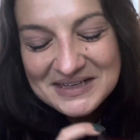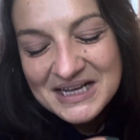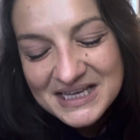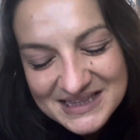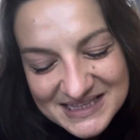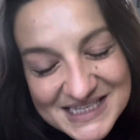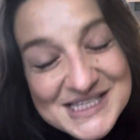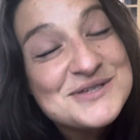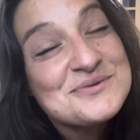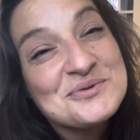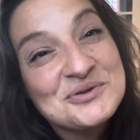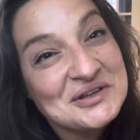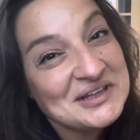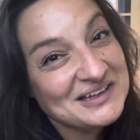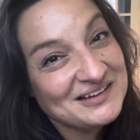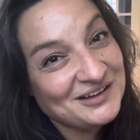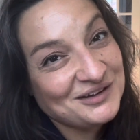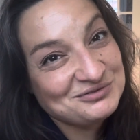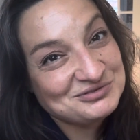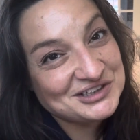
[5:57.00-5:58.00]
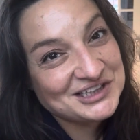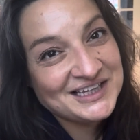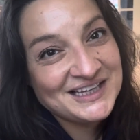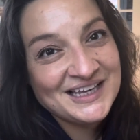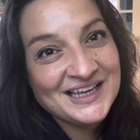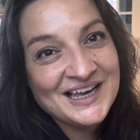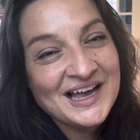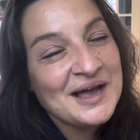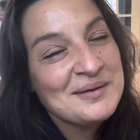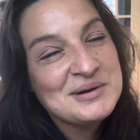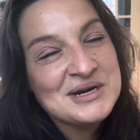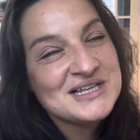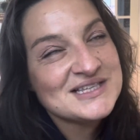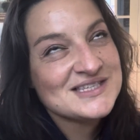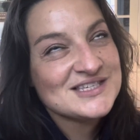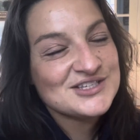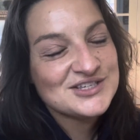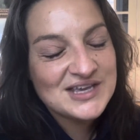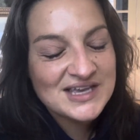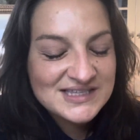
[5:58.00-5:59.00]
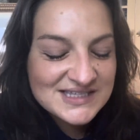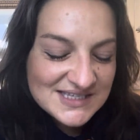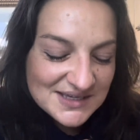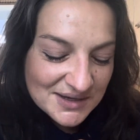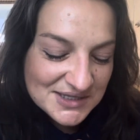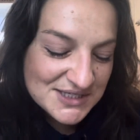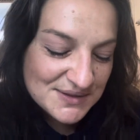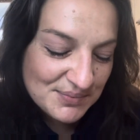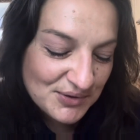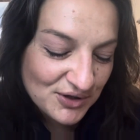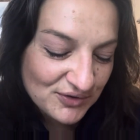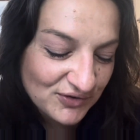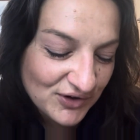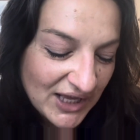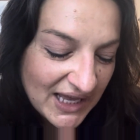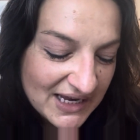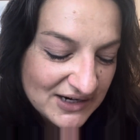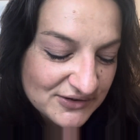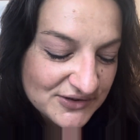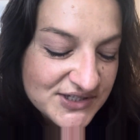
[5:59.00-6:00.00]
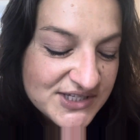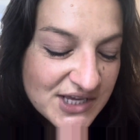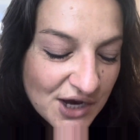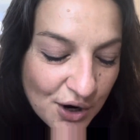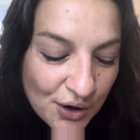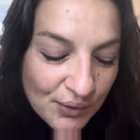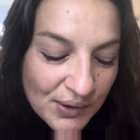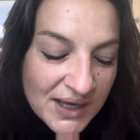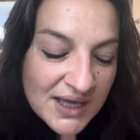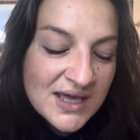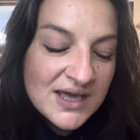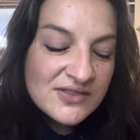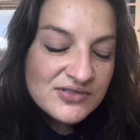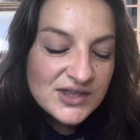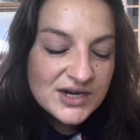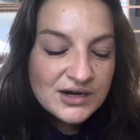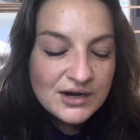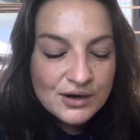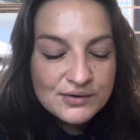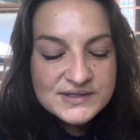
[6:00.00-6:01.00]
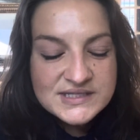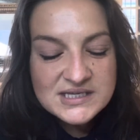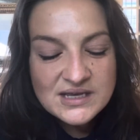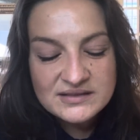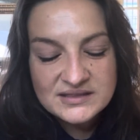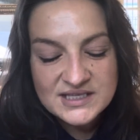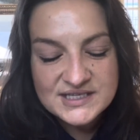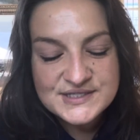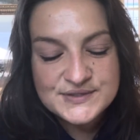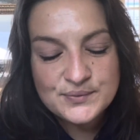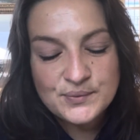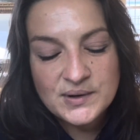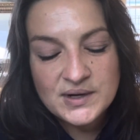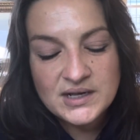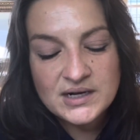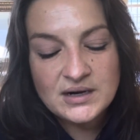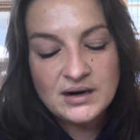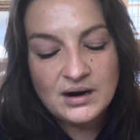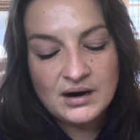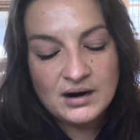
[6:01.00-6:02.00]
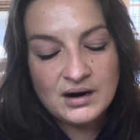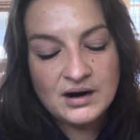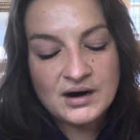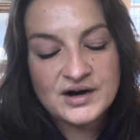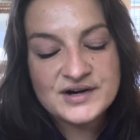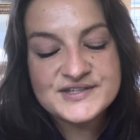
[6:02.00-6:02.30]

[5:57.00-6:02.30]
It's really lovely. I mean, it's a beautiful candle. So the notes on this one are